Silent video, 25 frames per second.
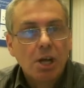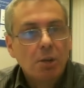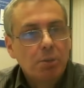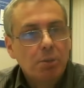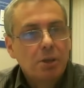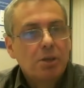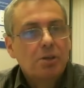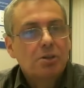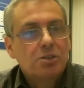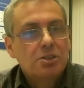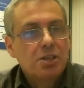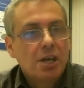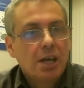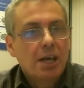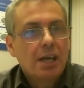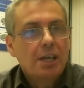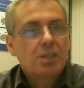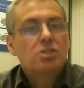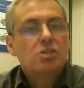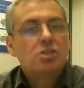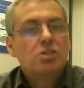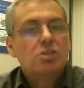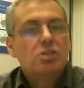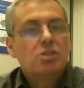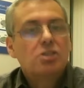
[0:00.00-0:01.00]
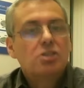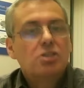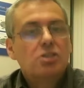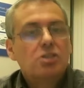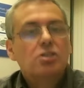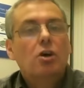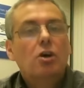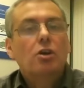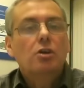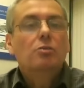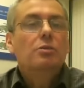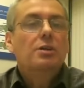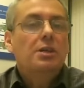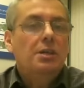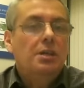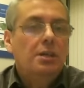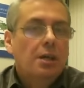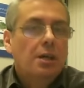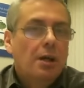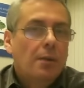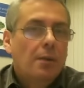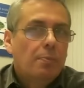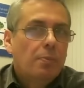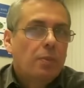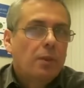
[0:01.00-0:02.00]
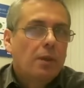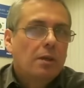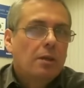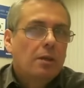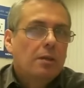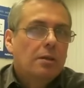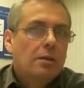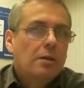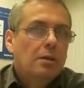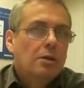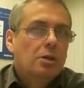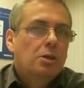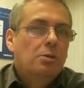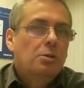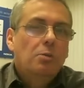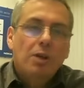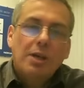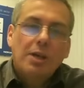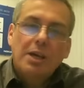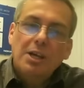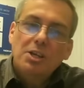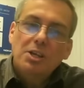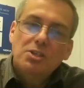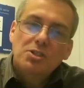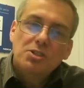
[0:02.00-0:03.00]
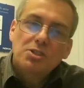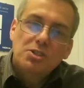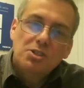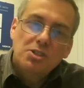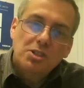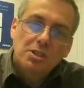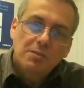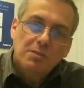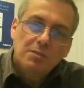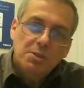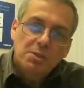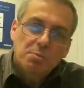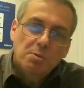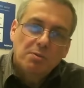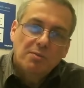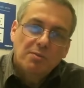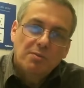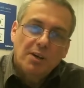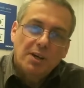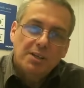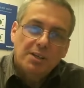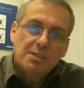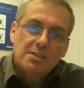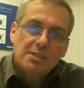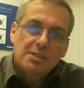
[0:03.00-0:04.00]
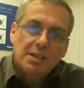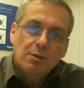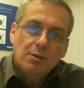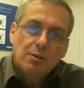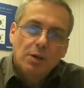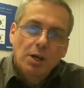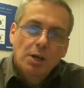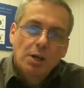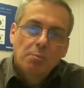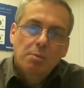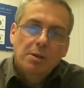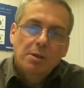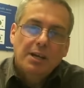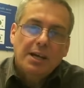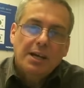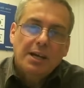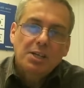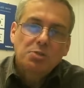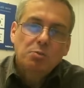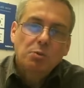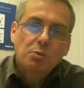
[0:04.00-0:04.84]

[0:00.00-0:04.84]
Because it's not only communication service providers now, but as